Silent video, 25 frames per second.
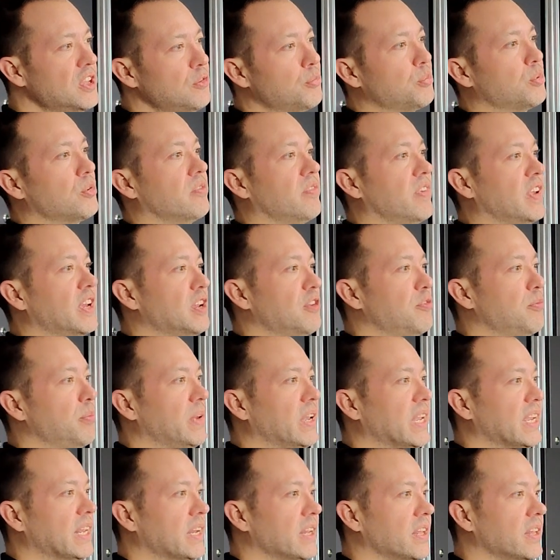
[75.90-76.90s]
is preventive
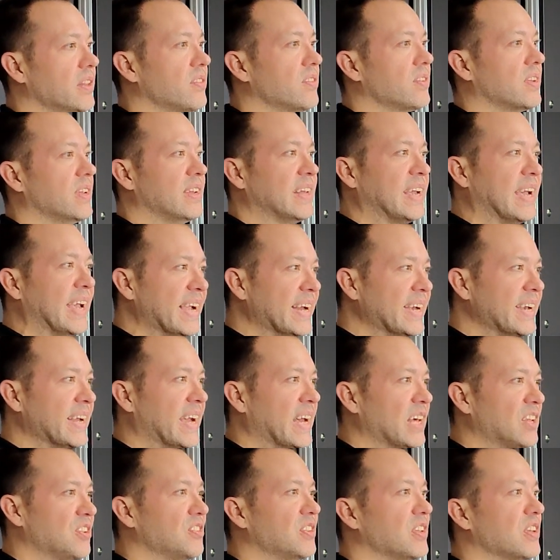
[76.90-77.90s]
maintenance,
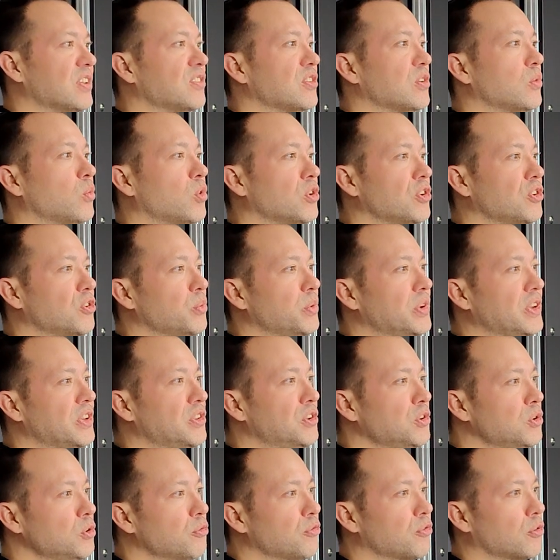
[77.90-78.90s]
diagnostics, and what do we
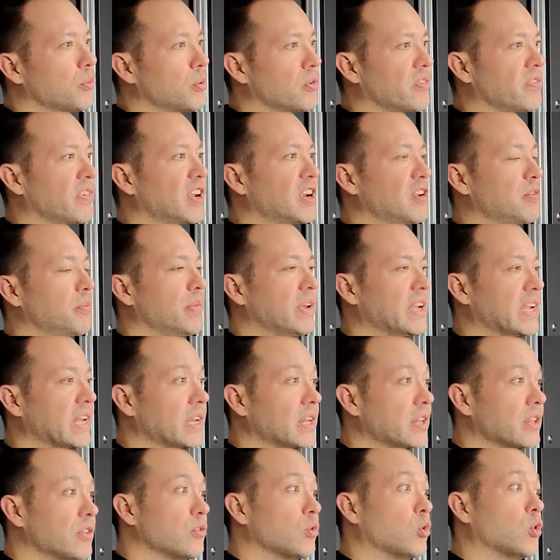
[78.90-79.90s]
do for preventive
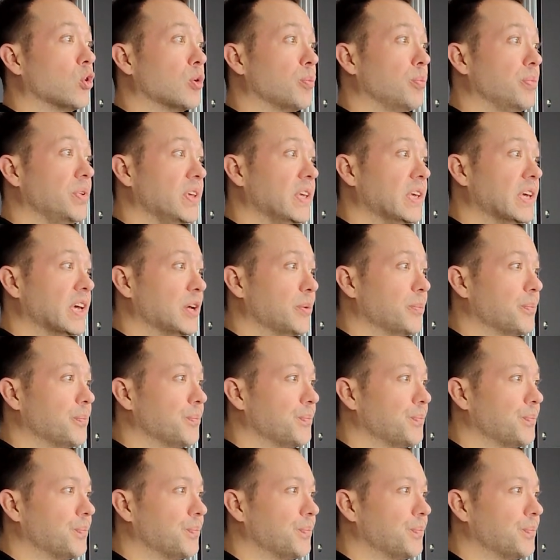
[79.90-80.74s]
maintenance, or PM?